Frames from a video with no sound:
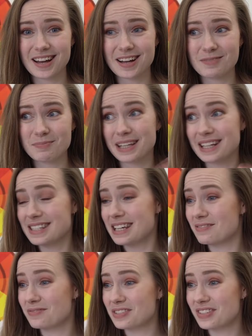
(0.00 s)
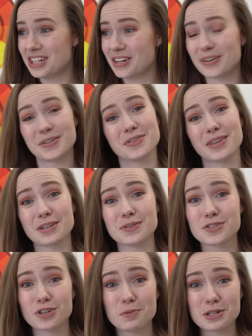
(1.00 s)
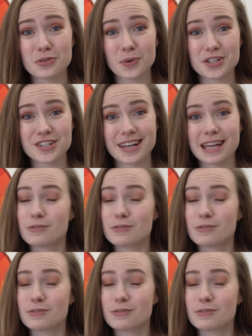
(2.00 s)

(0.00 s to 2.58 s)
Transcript: But that's it for the videos. Thank you so much for watching.